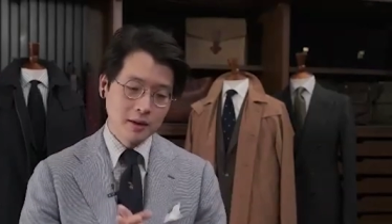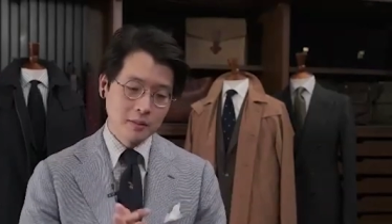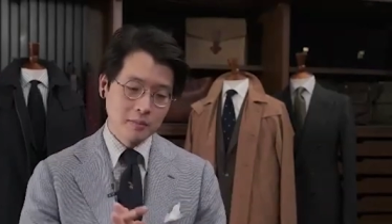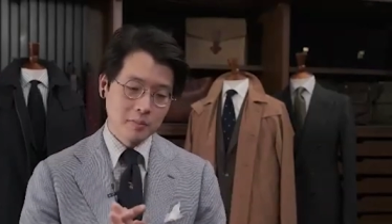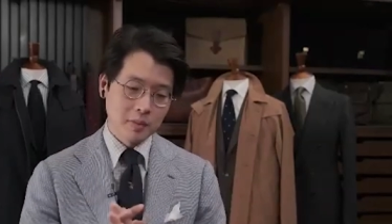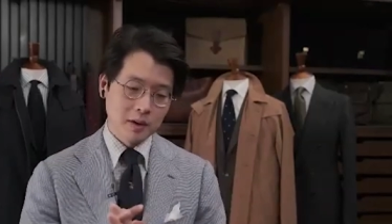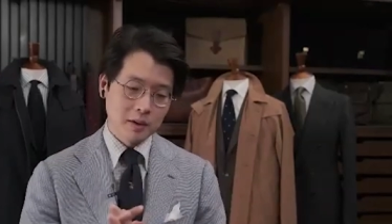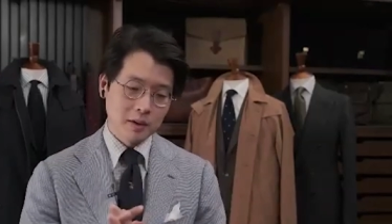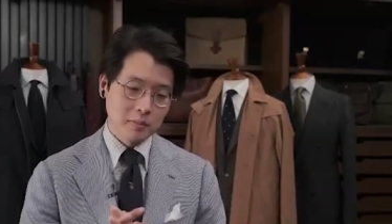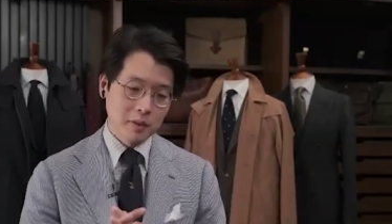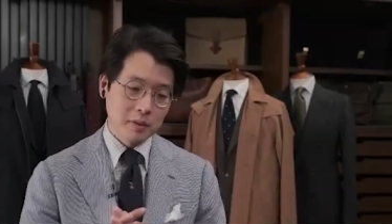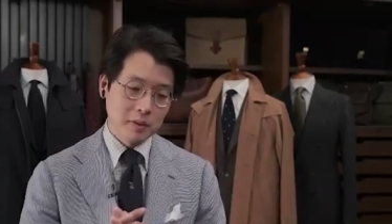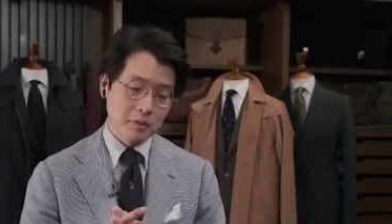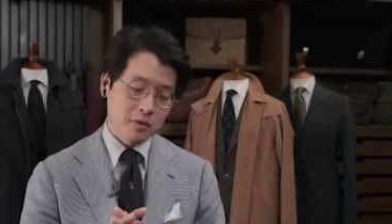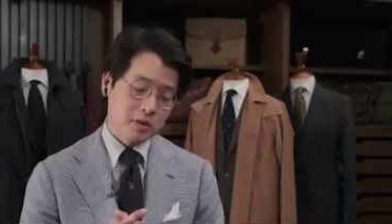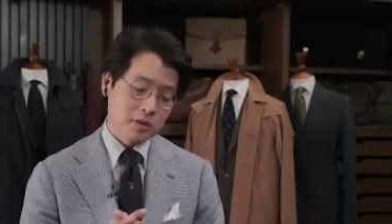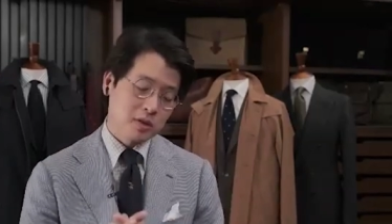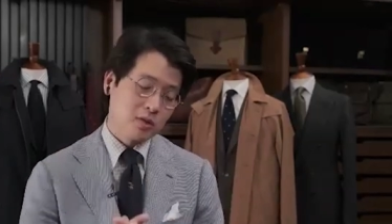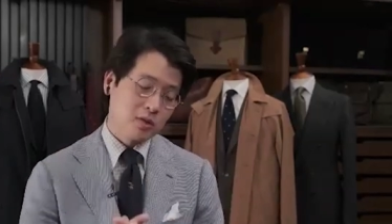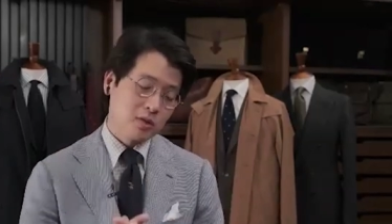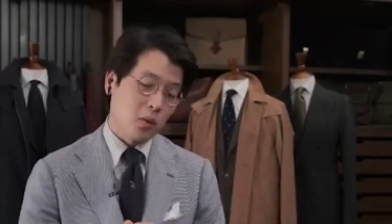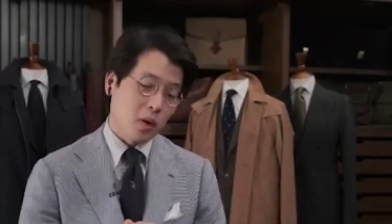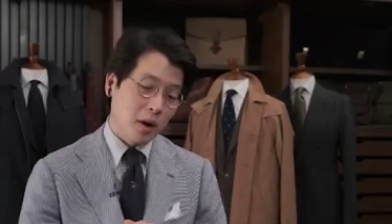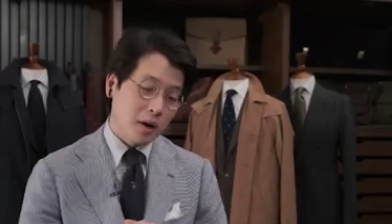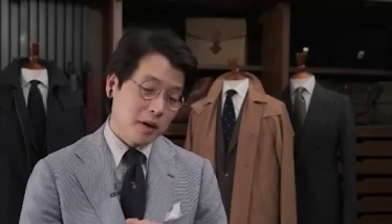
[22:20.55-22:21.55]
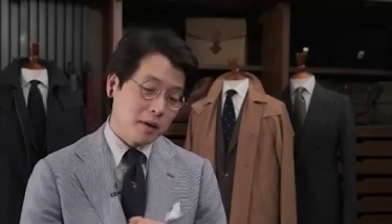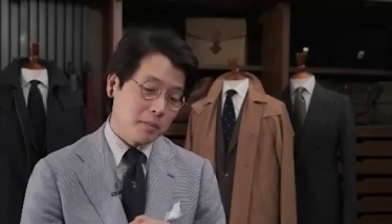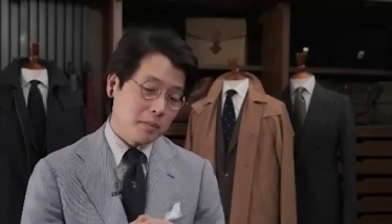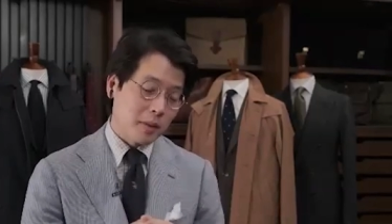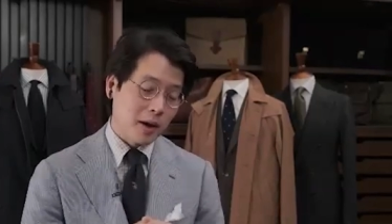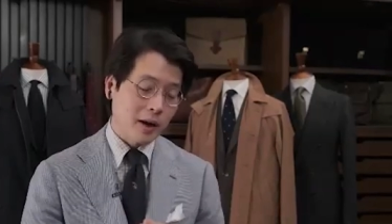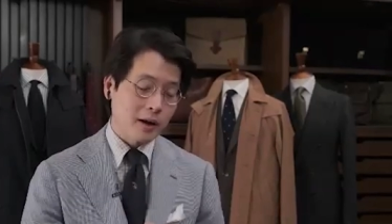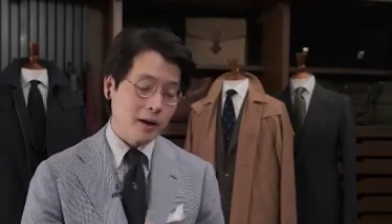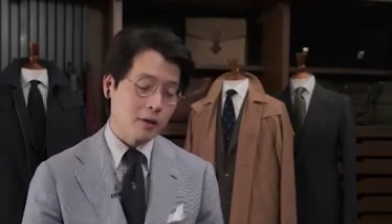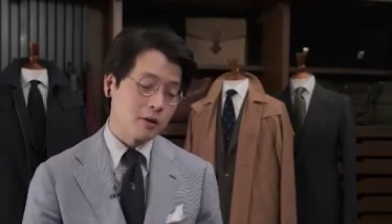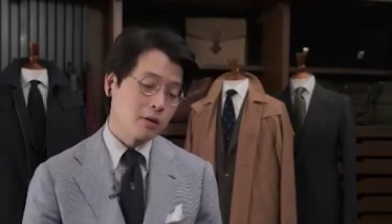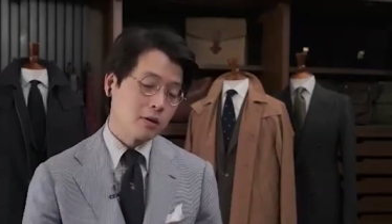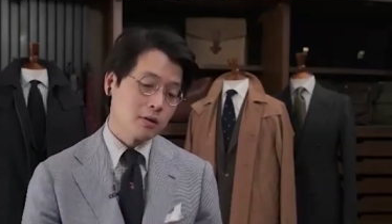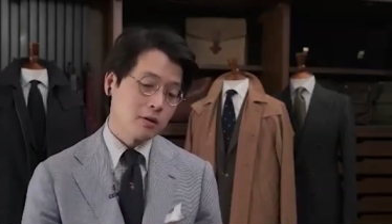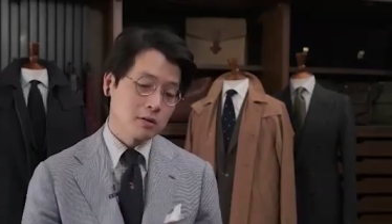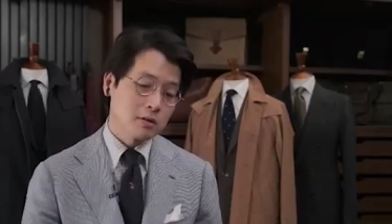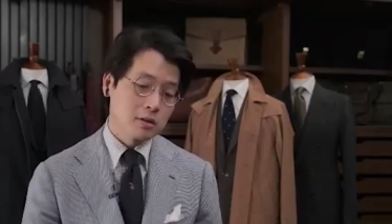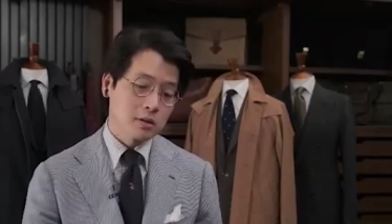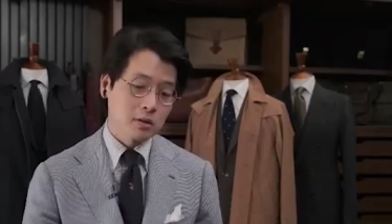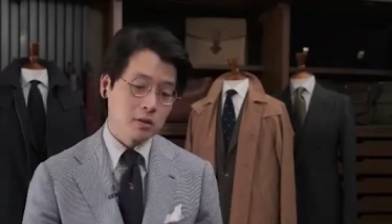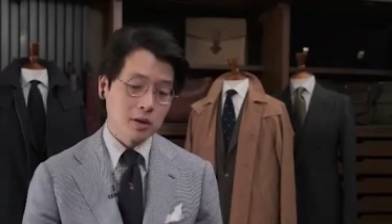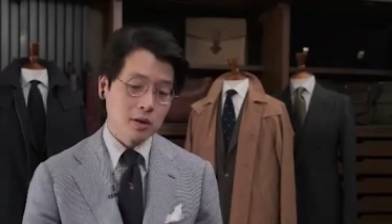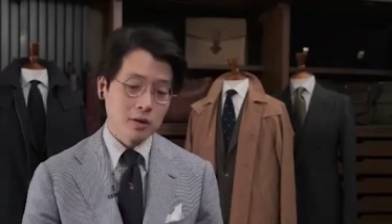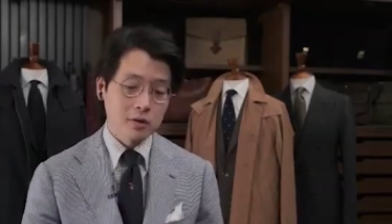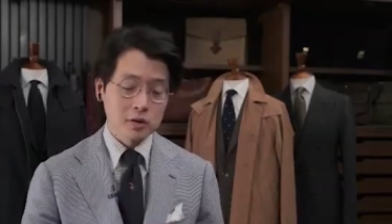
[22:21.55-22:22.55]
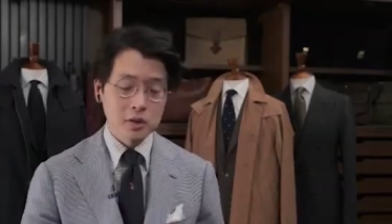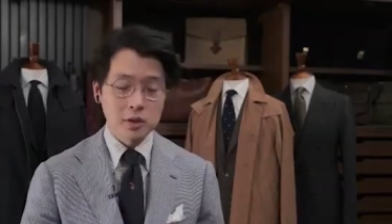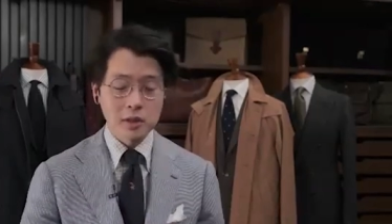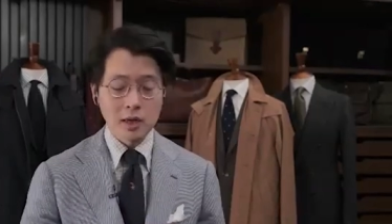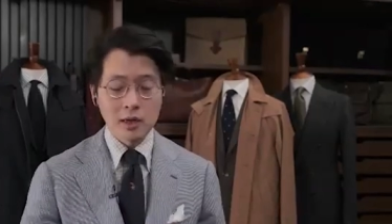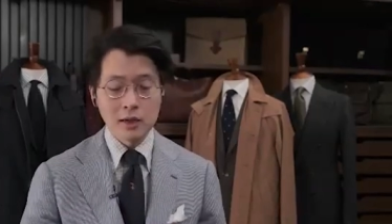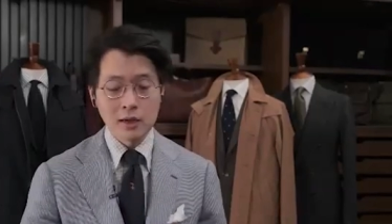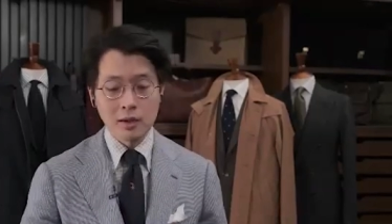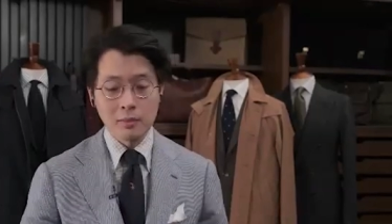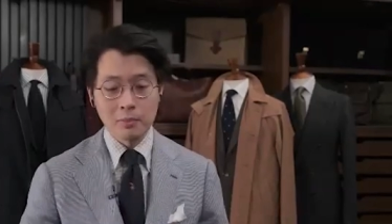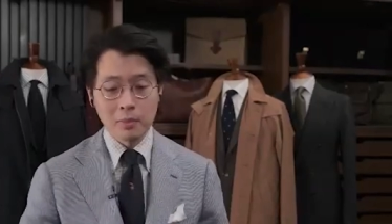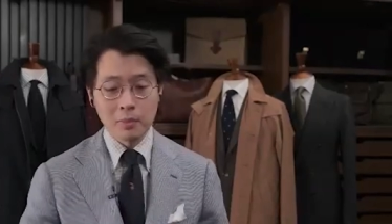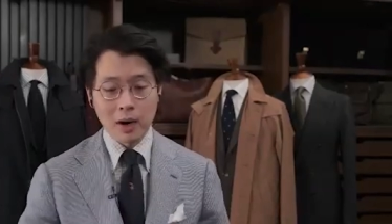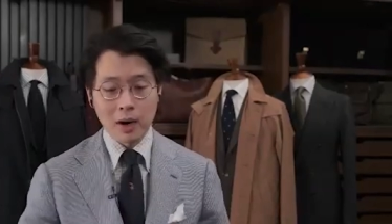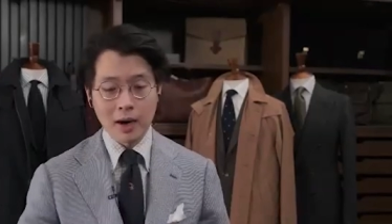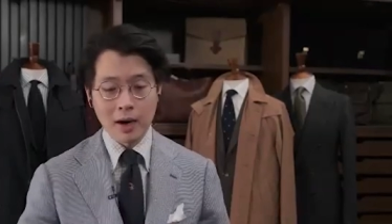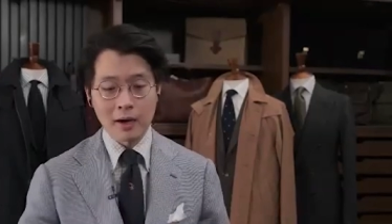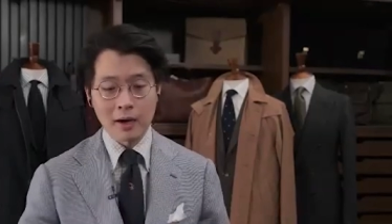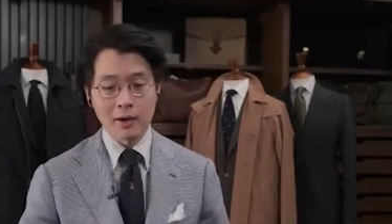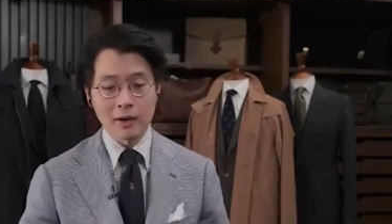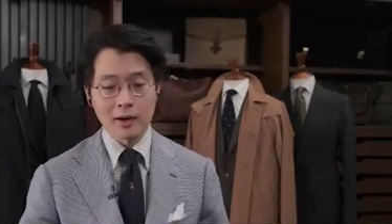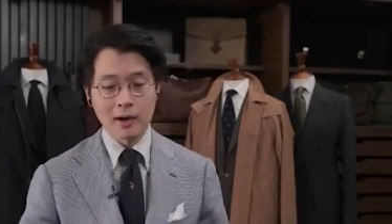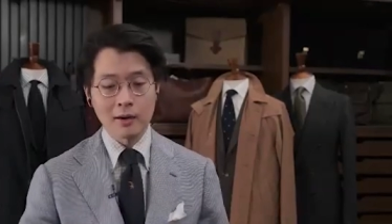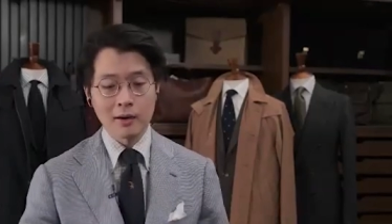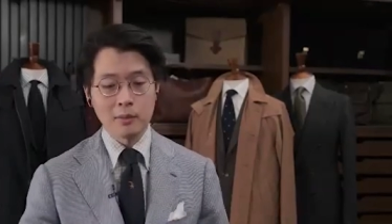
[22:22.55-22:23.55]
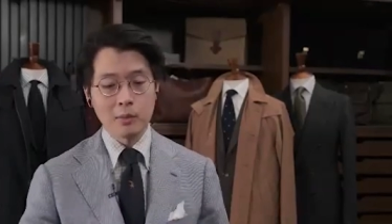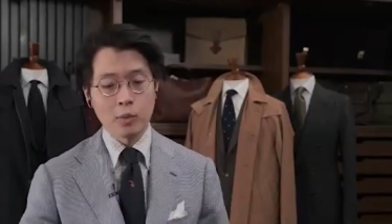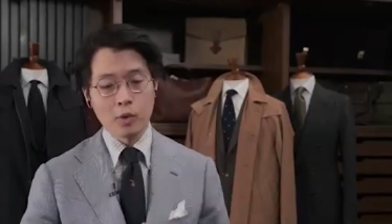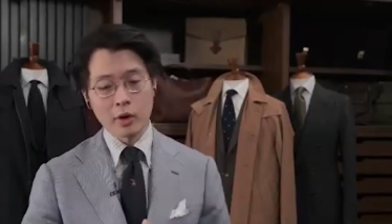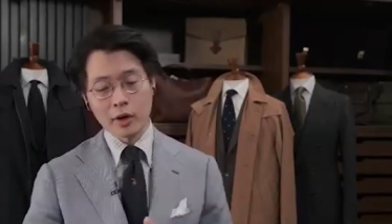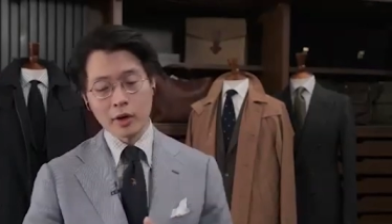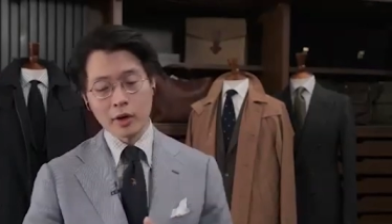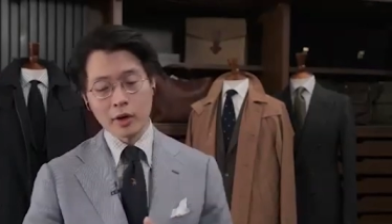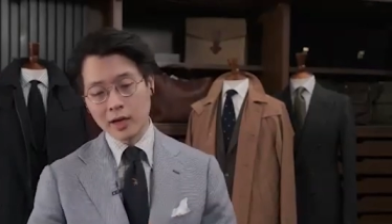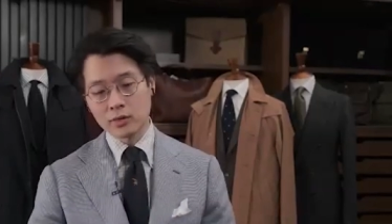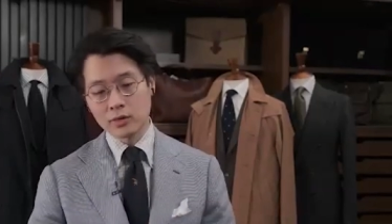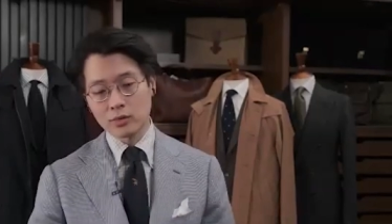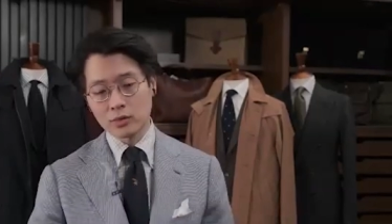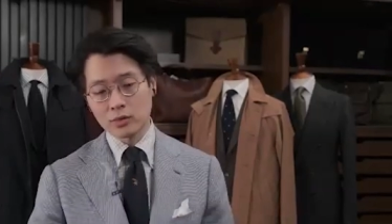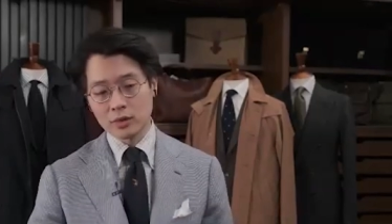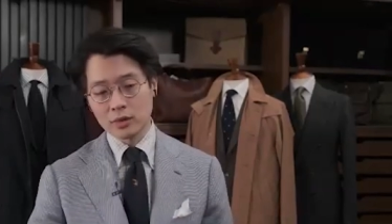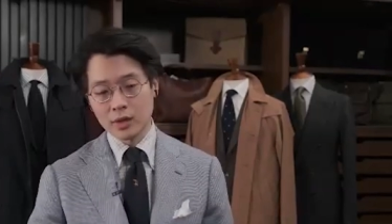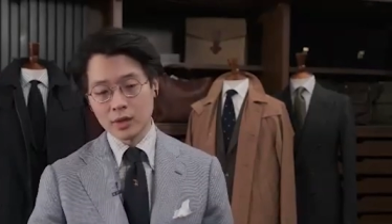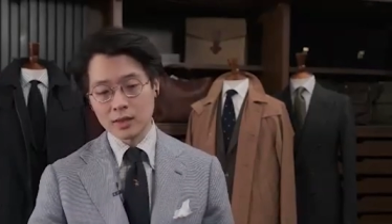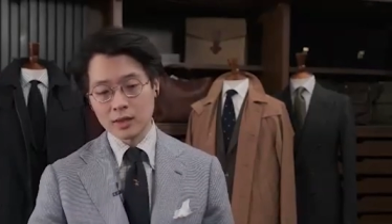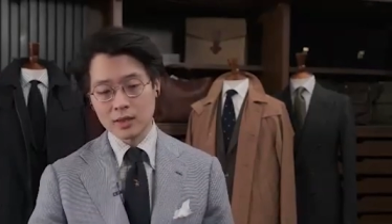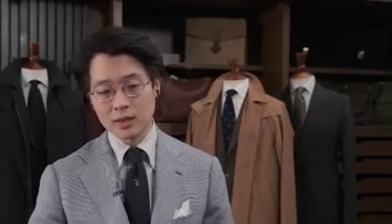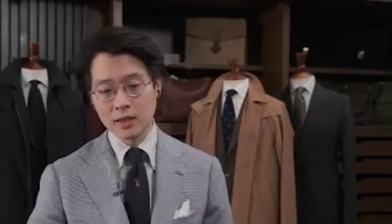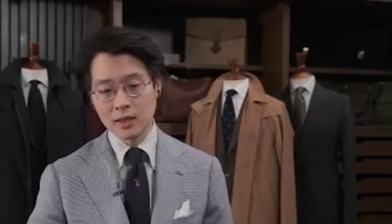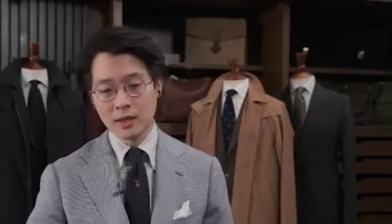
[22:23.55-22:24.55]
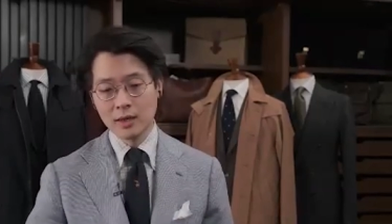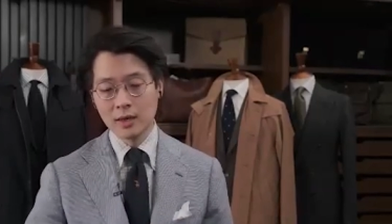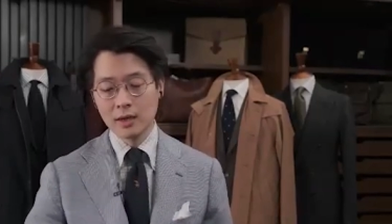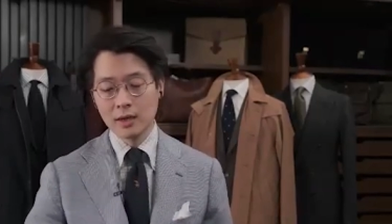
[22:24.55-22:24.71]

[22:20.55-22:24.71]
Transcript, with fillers: but people still wanted to buy clothes, so they just ended up buying kind of more casual things.